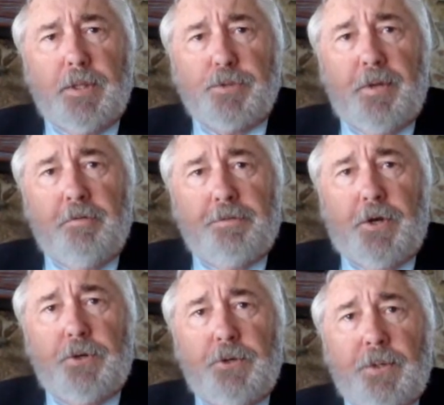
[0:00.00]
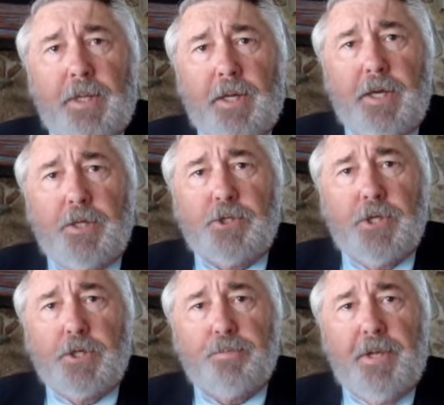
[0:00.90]
has been fought during the last
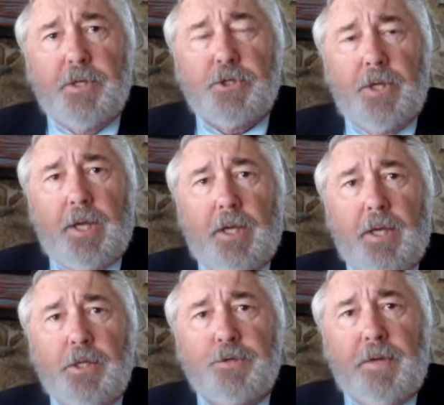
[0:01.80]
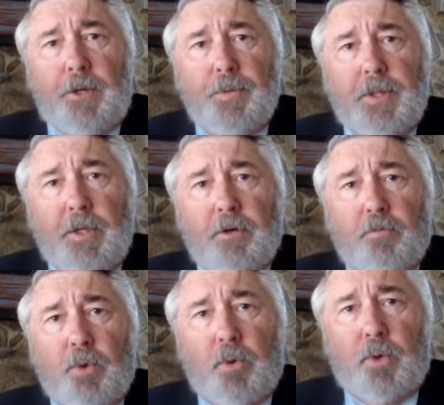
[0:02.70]
6+ decades following the end
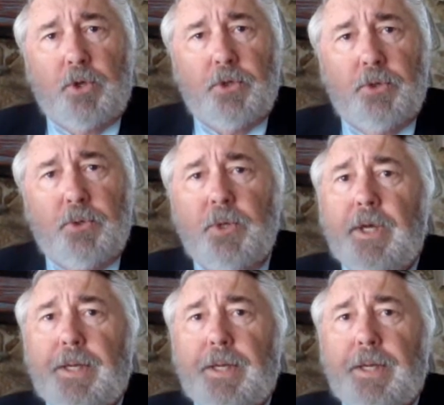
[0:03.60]
of World War II